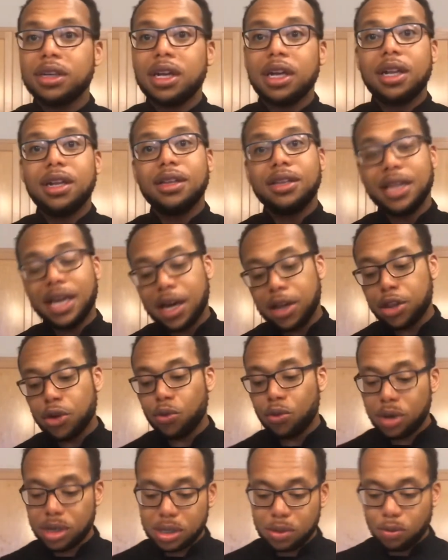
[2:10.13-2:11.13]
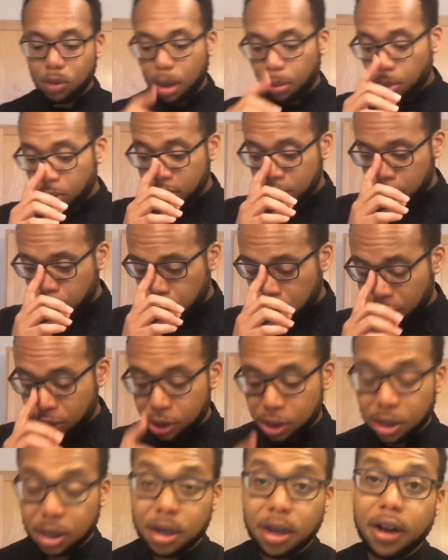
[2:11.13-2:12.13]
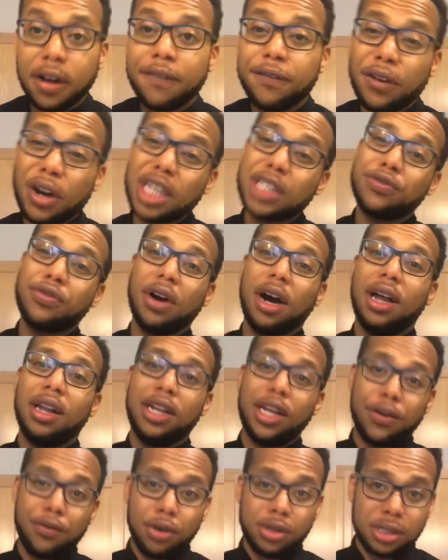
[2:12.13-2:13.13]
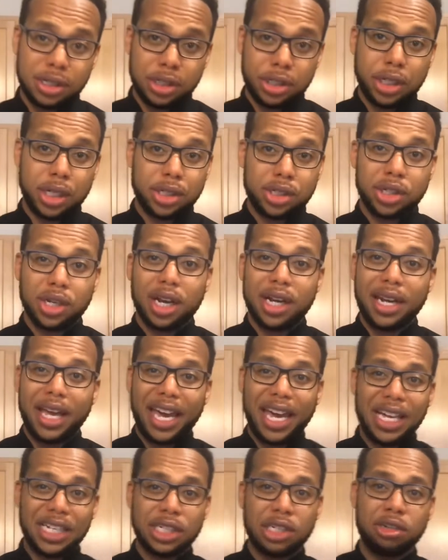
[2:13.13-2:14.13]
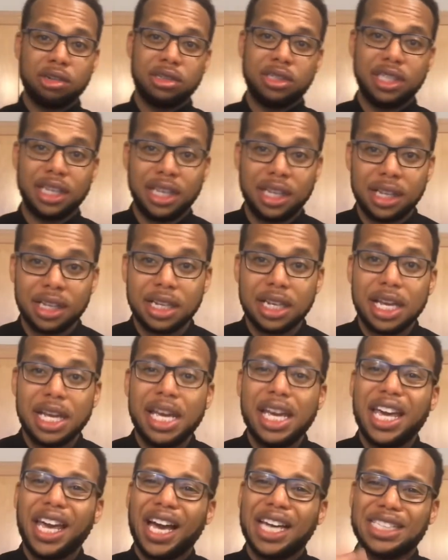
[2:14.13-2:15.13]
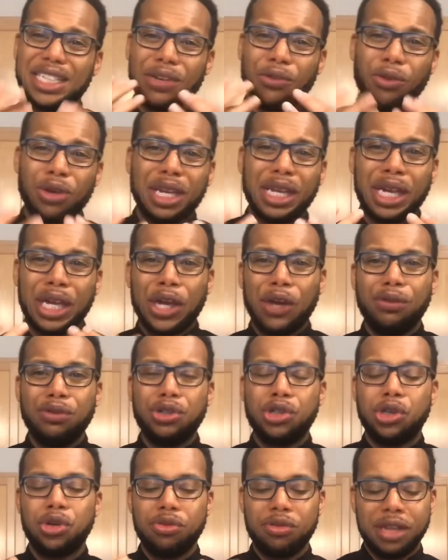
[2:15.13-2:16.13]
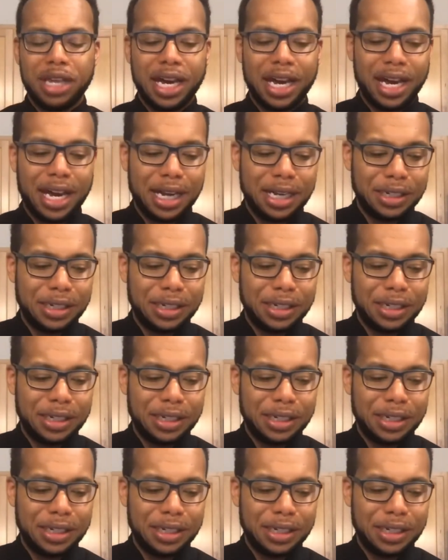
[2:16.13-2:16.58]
Now the reason why I'm using ginger, first of all, I love using ginger in Asian cuisine because it really gives you that